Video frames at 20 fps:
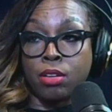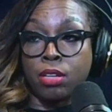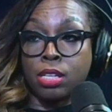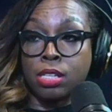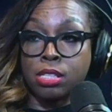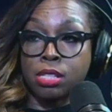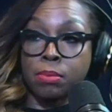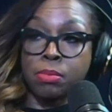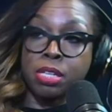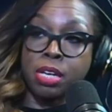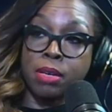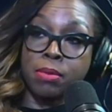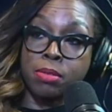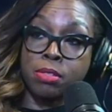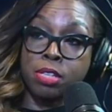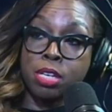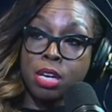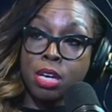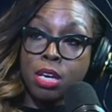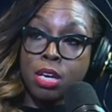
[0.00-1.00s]
that sometimes
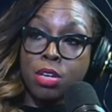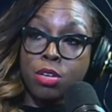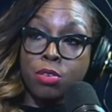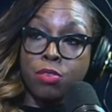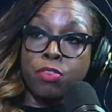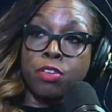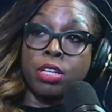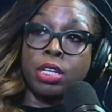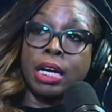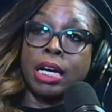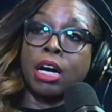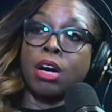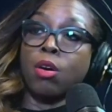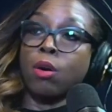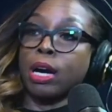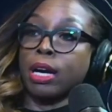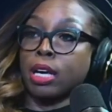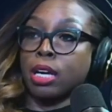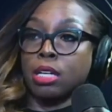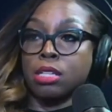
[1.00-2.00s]
you feel like, oh,
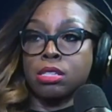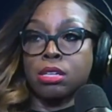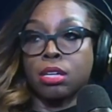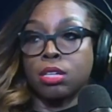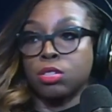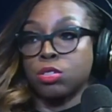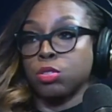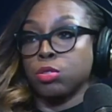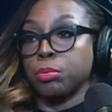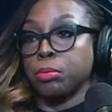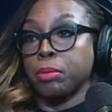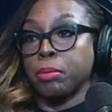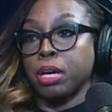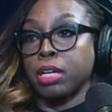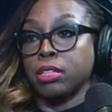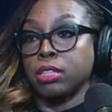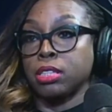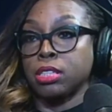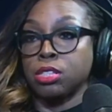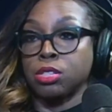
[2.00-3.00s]
I can't talk to him
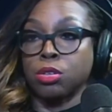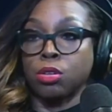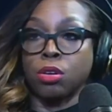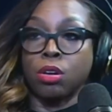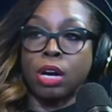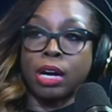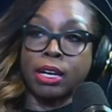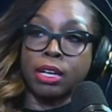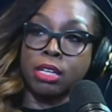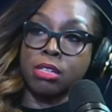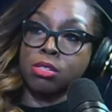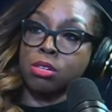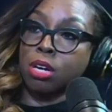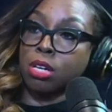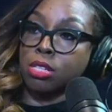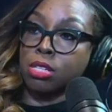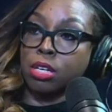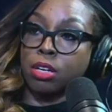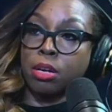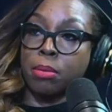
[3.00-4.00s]
about this, or I can't
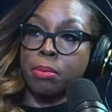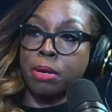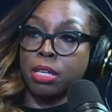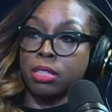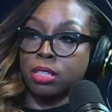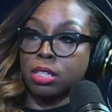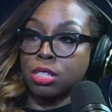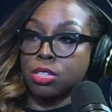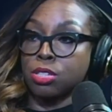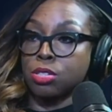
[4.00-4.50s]
talk to her about that.